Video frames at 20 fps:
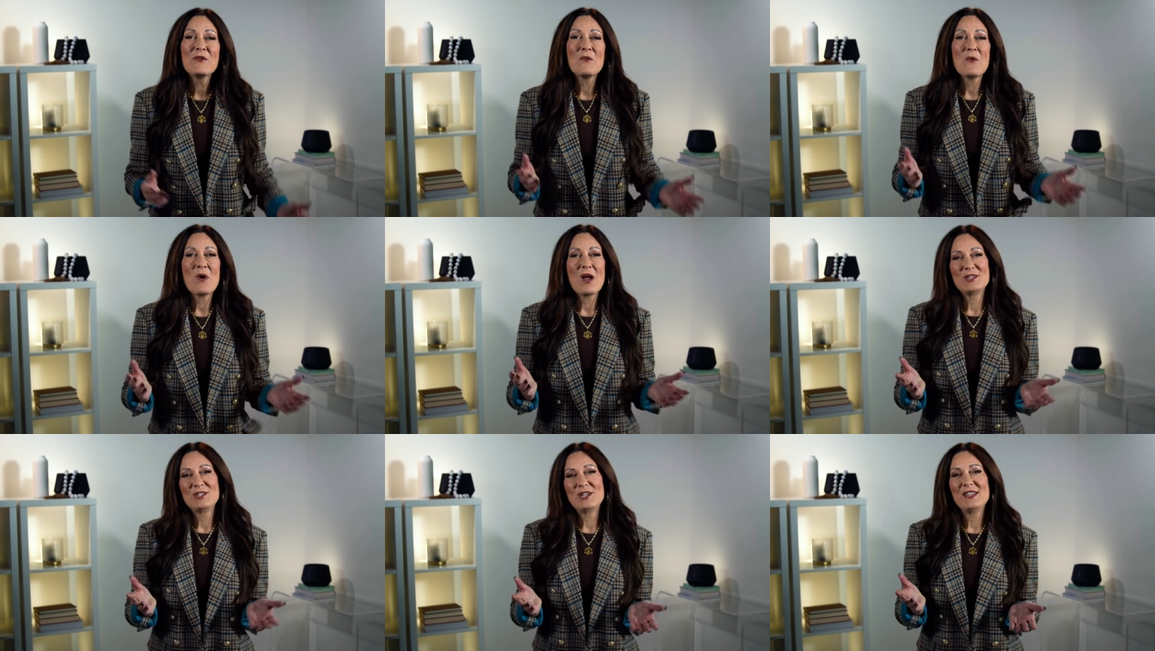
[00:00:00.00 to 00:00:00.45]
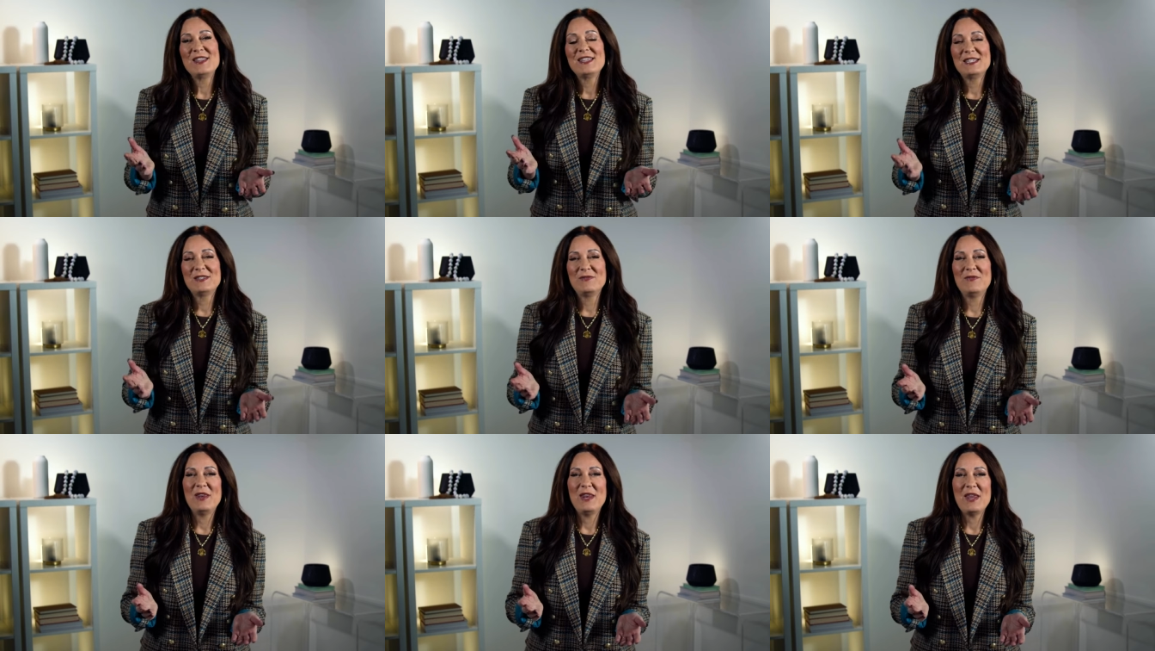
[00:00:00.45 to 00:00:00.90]
for watching
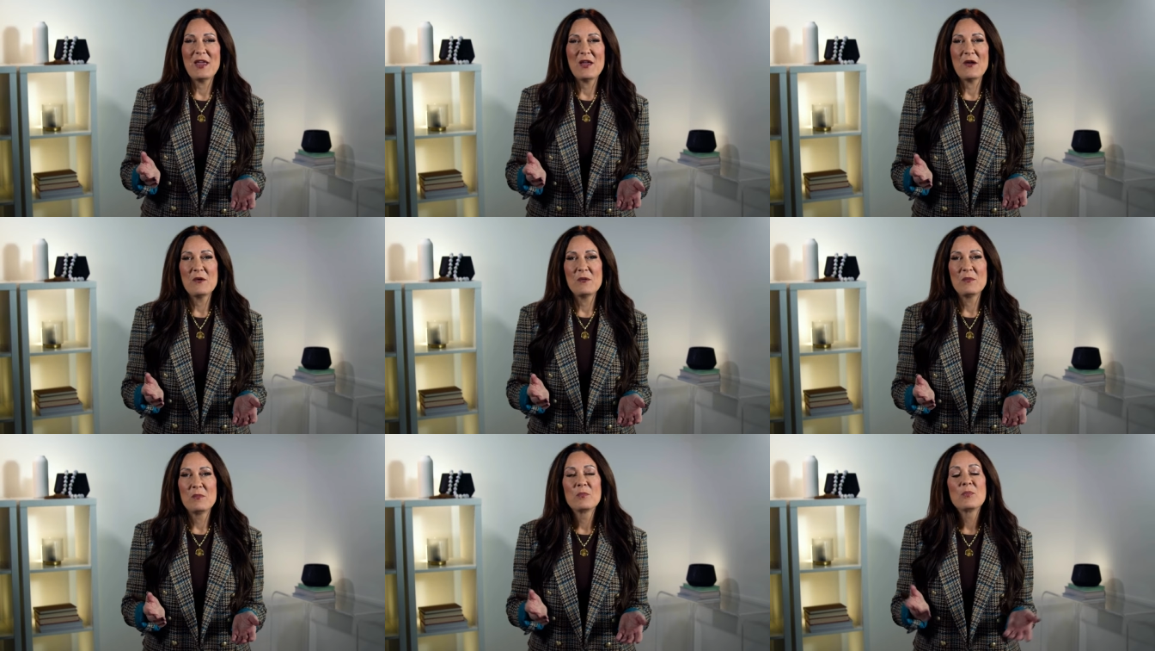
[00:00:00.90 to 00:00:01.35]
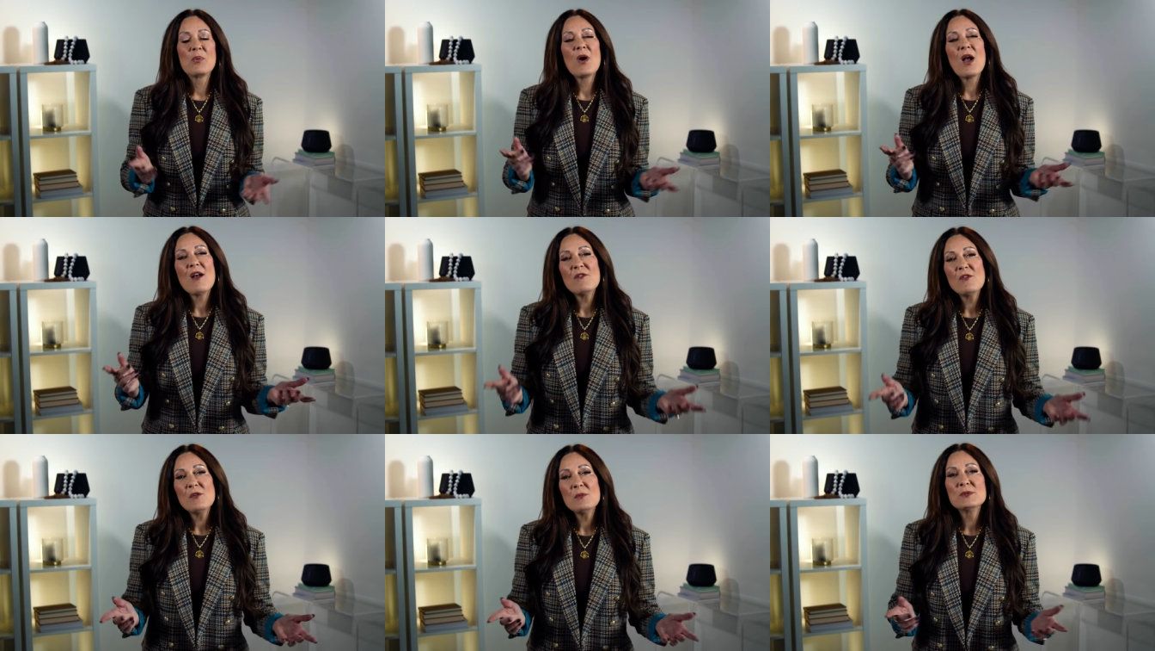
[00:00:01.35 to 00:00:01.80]
this video.
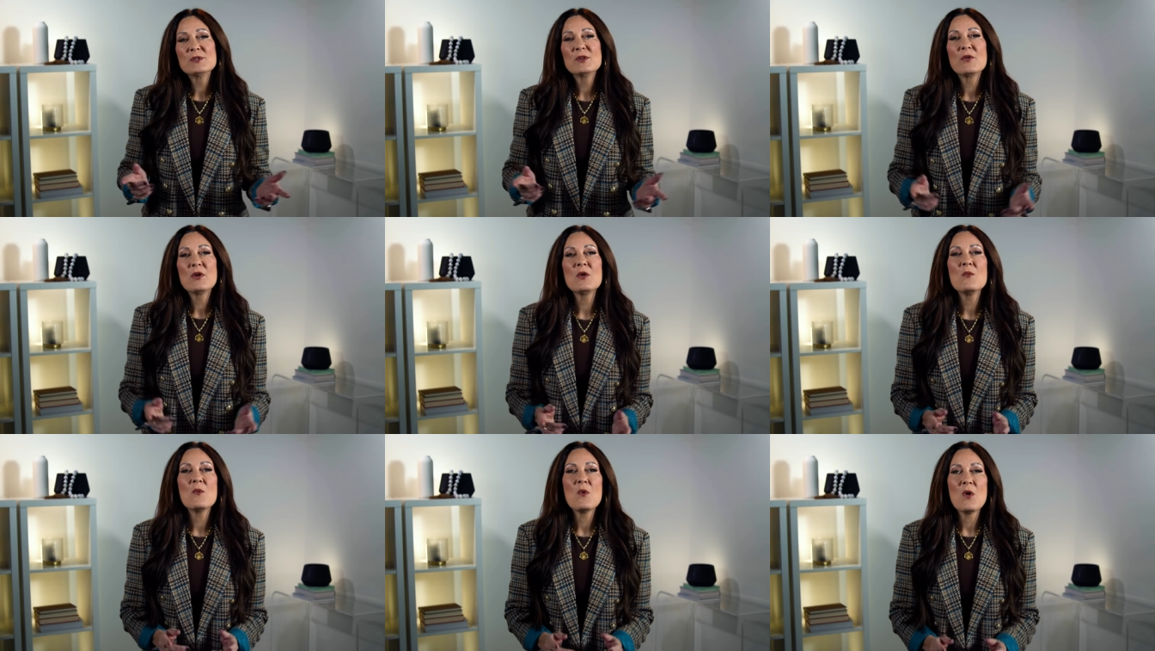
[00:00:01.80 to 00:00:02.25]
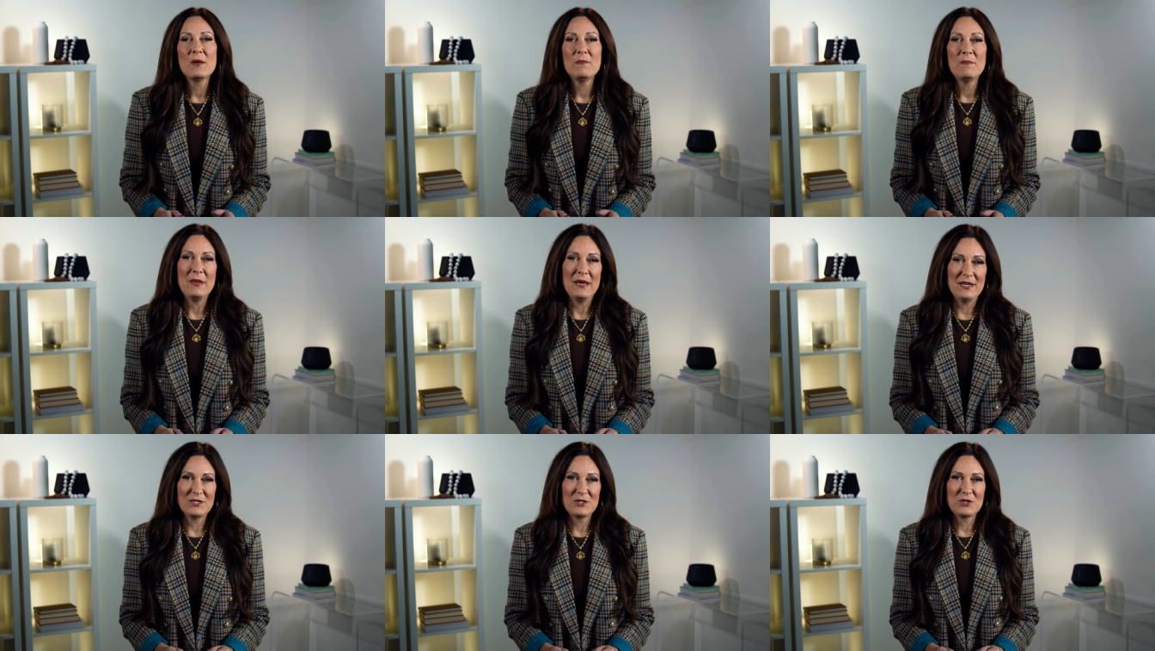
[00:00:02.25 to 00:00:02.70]
Proverbs thirty-one
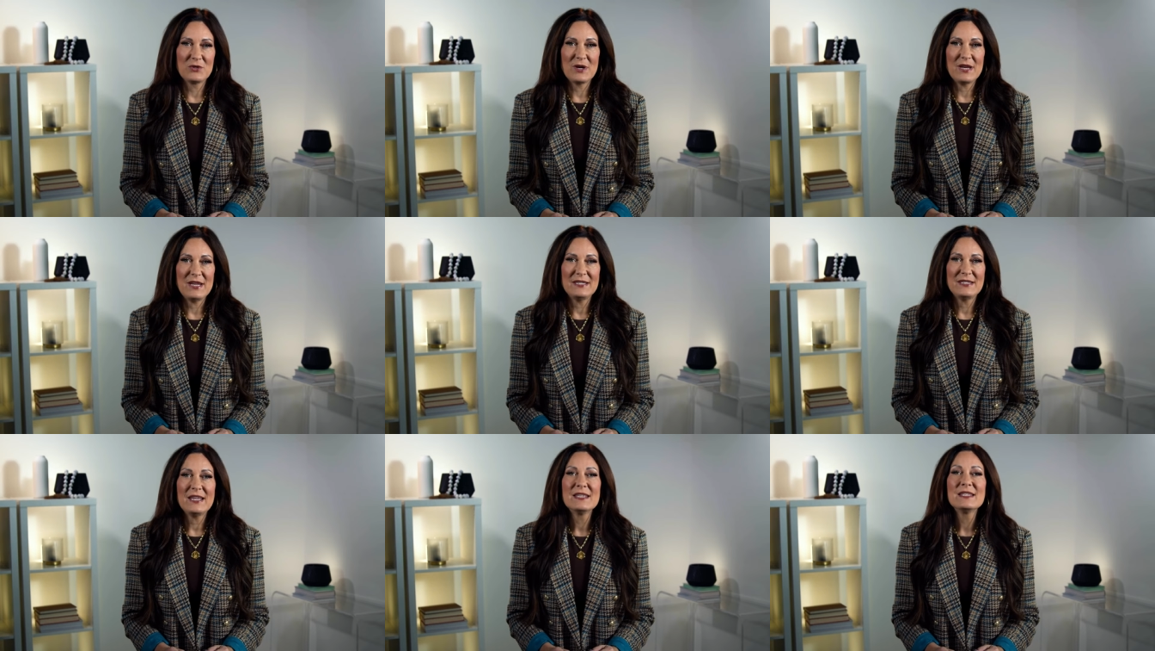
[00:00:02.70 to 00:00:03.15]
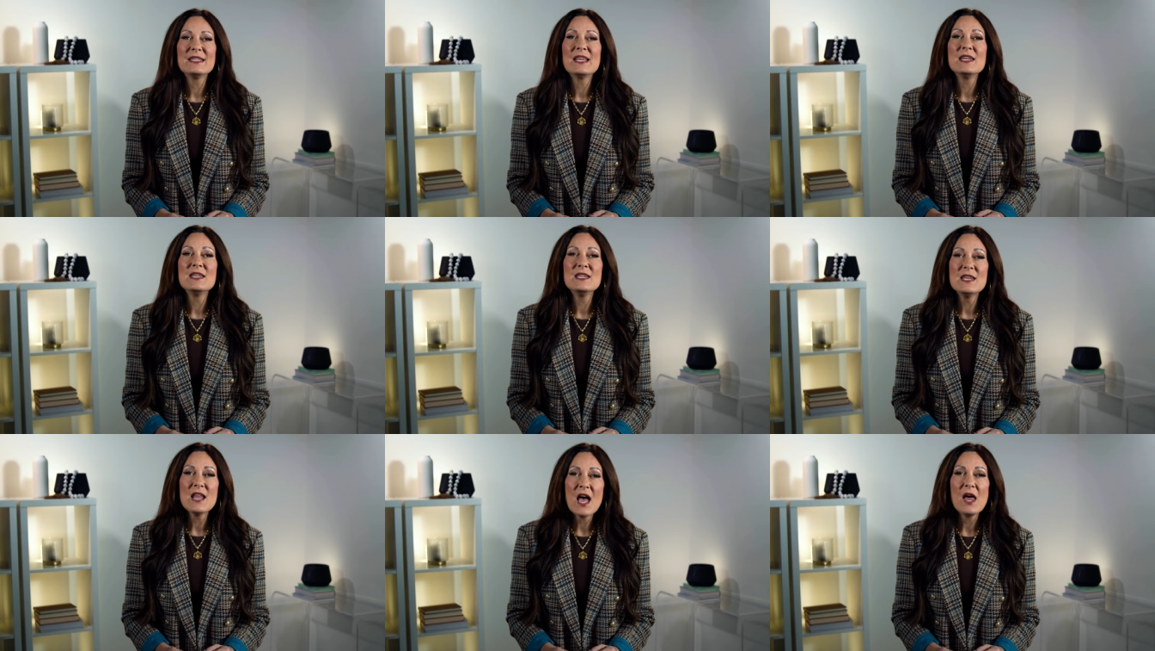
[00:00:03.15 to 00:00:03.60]
Ministries is a
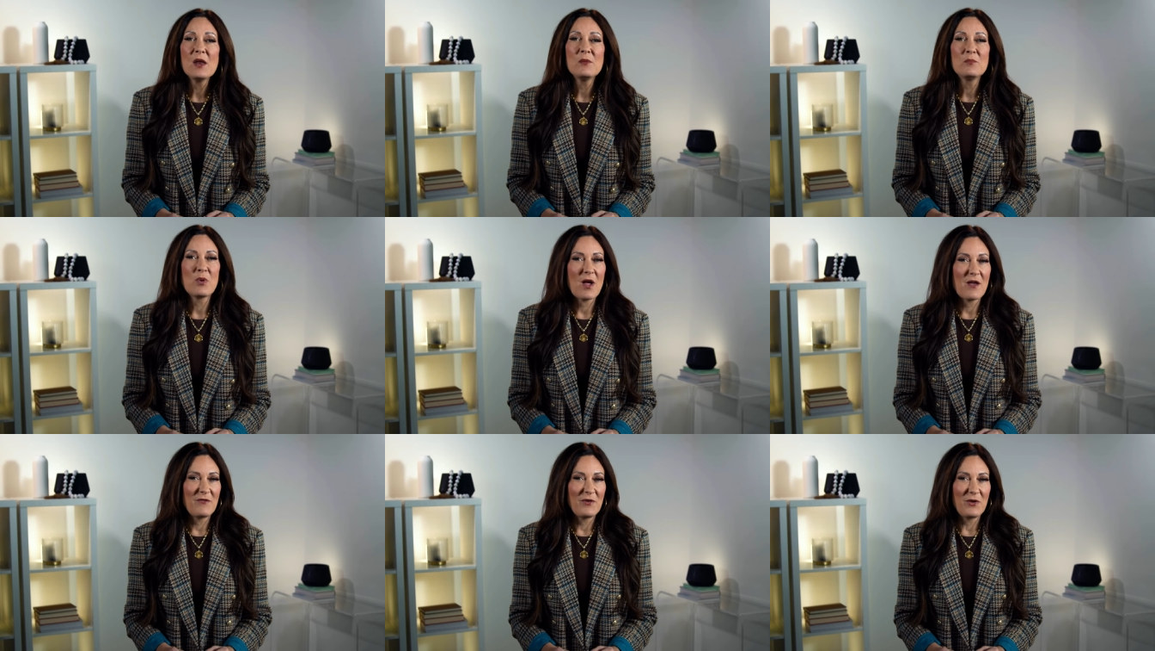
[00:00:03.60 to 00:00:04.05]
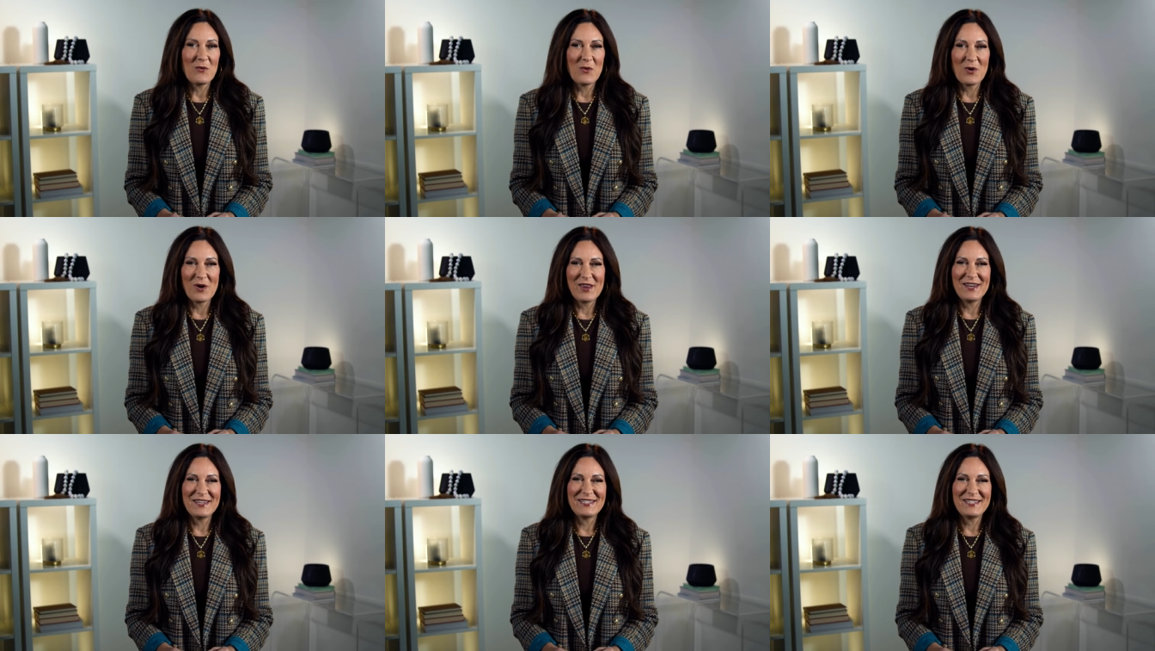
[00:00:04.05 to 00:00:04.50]
nonprofit
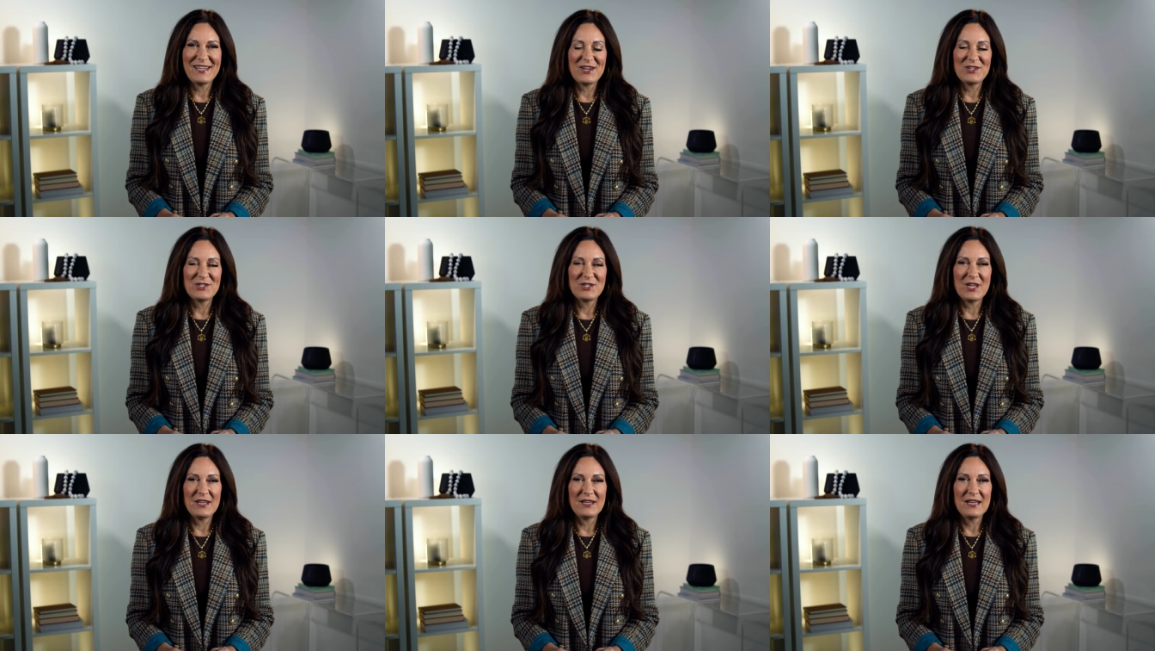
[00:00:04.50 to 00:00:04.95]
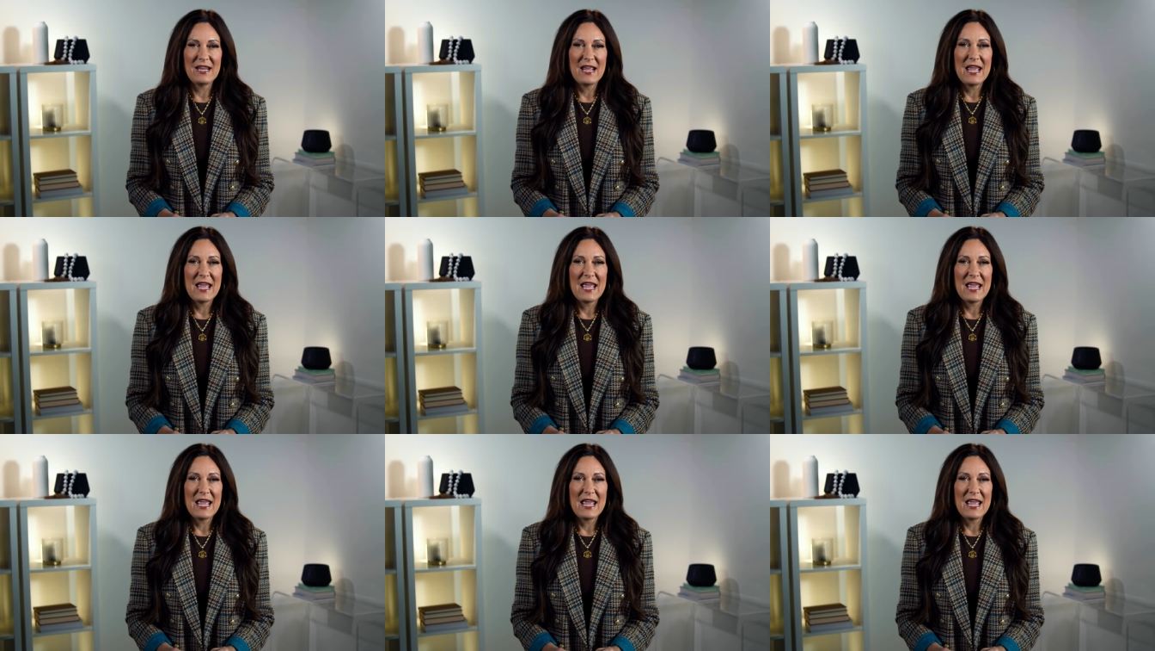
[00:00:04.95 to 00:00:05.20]
organization,